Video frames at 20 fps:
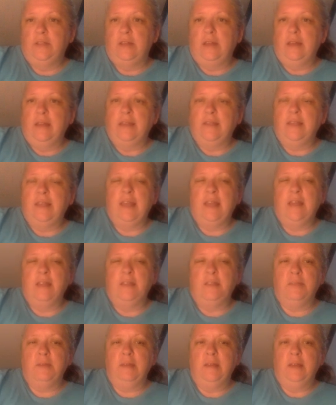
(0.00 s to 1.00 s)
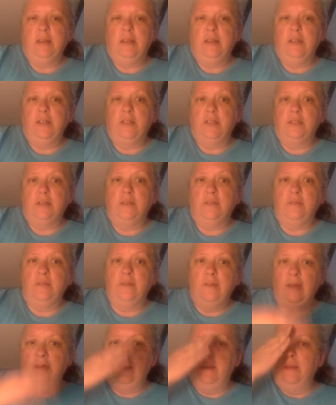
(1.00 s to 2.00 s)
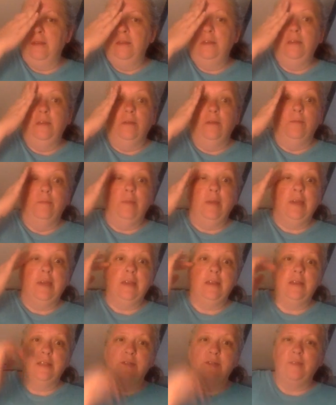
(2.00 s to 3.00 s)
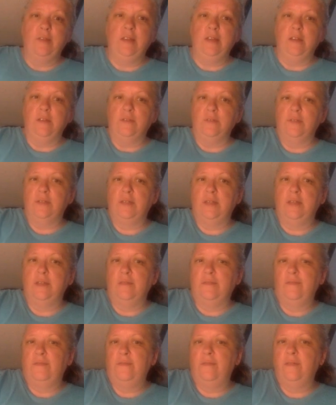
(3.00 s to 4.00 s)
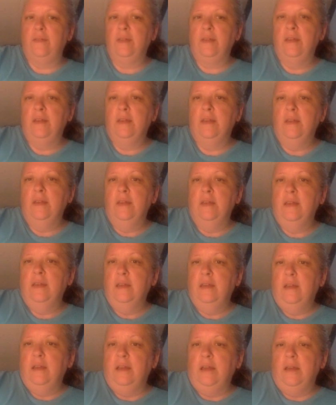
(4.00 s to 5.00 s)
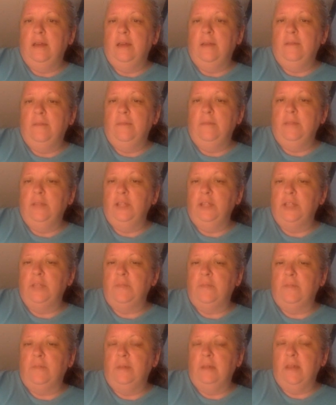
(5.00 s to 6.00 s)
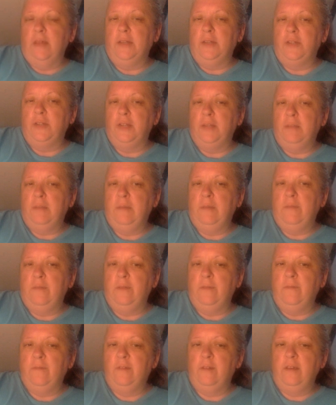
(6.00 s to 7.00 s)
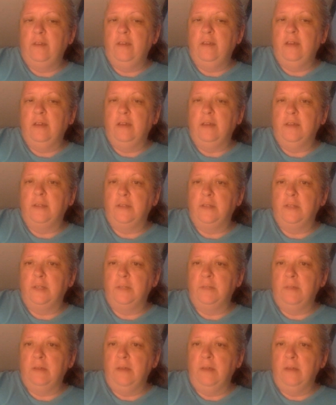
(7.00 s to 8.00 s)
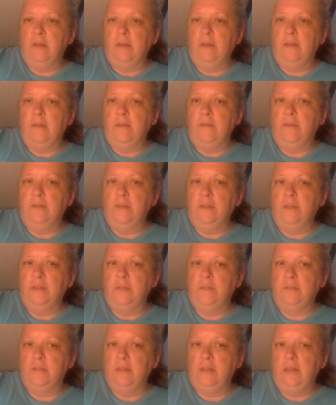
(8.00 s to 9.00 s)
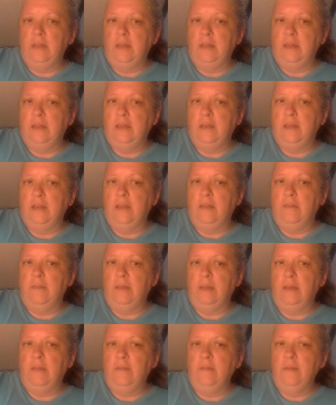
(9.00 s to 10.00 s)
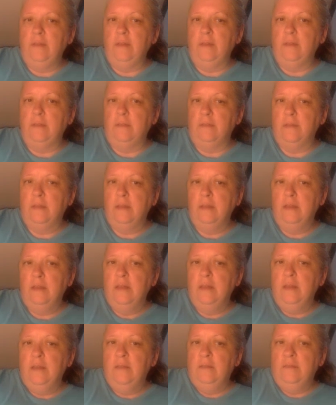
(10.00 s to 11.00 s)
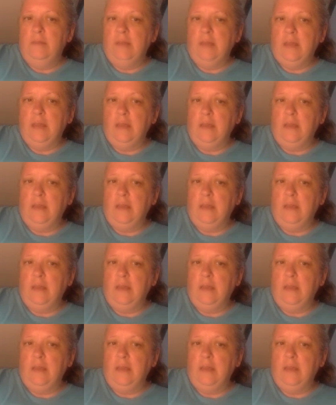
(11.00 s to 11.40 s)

I guess I can't explain it. I just love doing, making these videos. Not just for my entertainment, but for you guys as well. also just really help me out. You make any